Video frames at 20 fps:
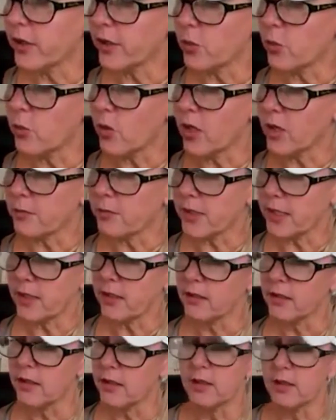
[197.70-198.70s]
you want to
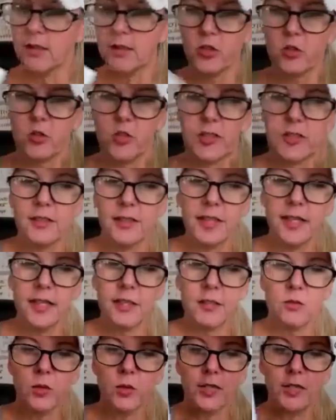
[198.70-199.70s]
be, you can
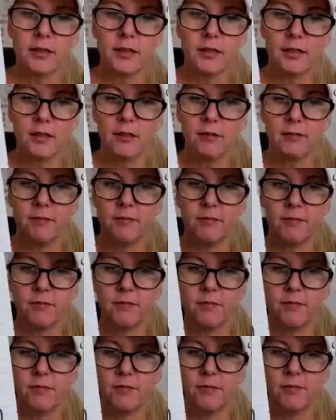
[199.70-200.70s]
lead with
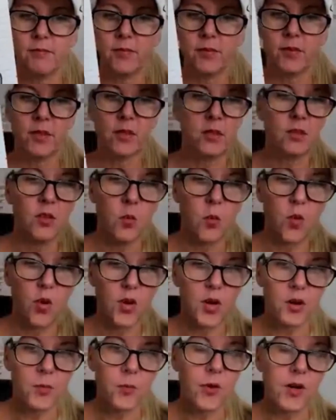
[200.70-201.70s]
the
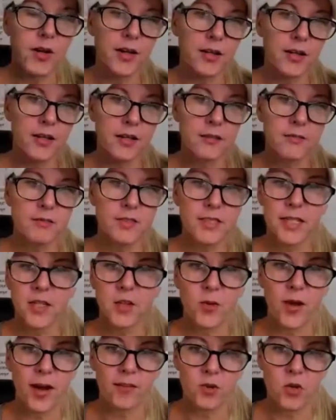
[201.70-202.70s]
one-on-one, say
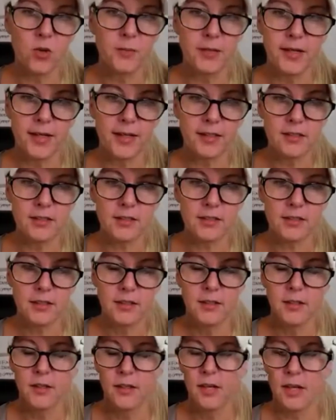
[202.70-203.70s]
you have openings,
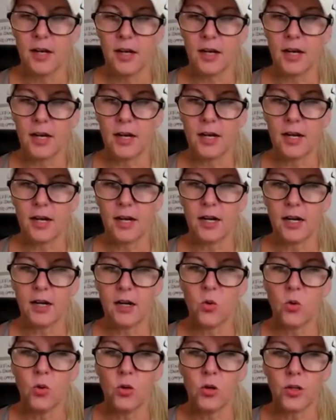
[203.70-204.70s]
uh,
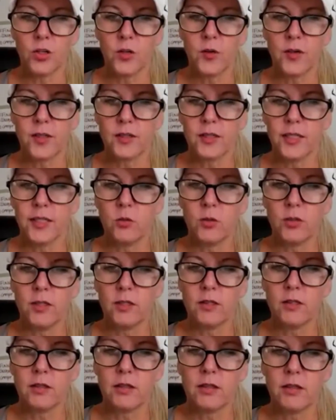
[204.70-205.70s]
or you can lead
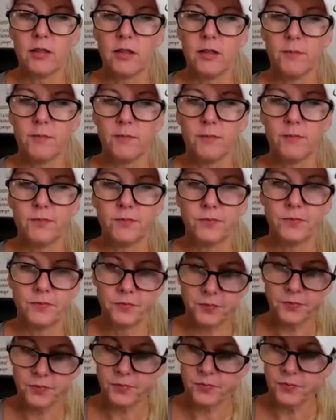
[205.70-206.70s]
with
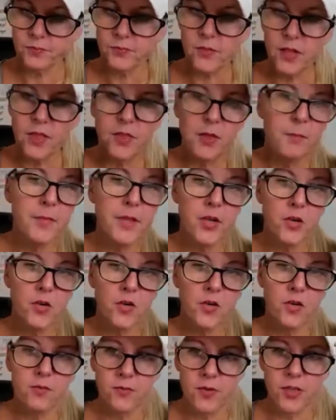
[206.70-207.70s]
the
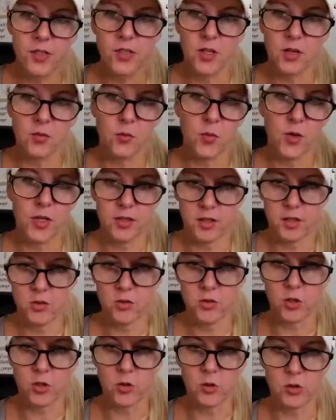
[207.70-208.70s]
middle, the done with
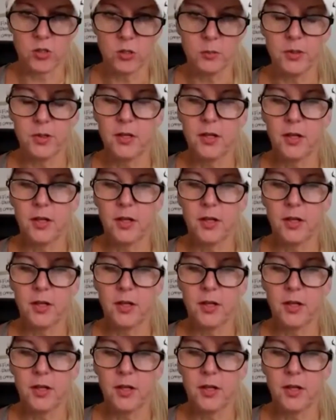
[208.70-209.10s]
you, the group.